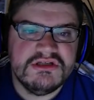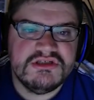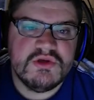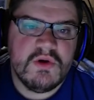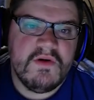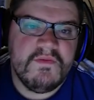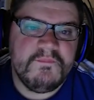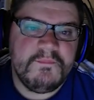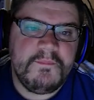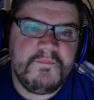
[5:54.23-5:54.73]

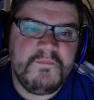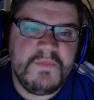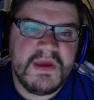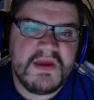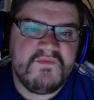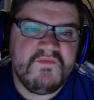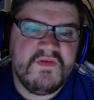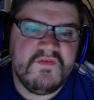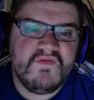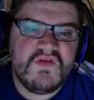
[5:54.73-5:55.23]
So at
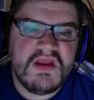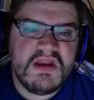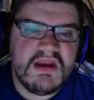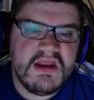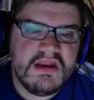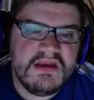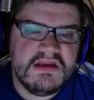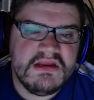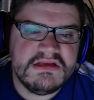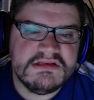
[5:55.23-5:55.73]
pick 15,
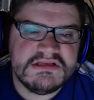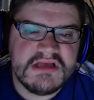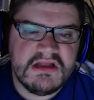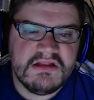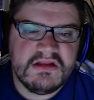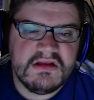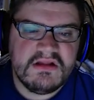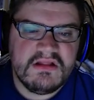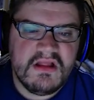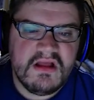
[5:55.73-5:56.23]
Indy's
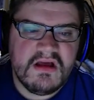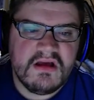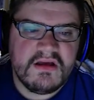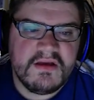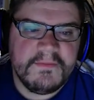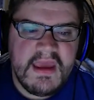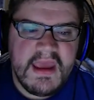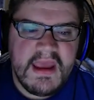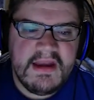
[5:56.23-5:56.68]
on the clock.